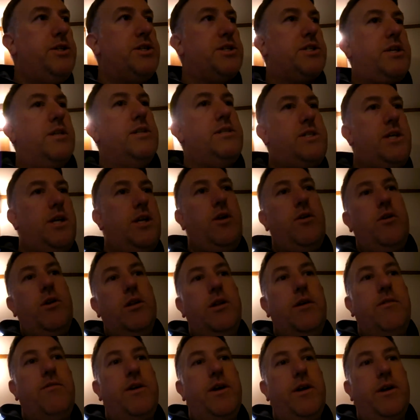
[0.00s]
just continue to
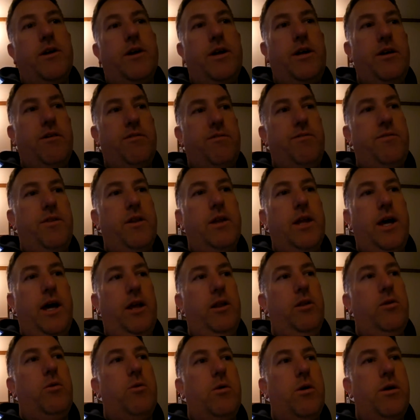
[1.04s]
live here if the
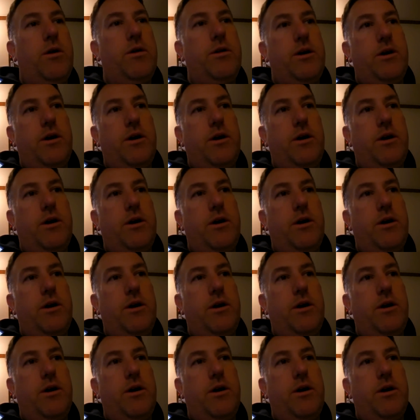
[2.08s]
landlord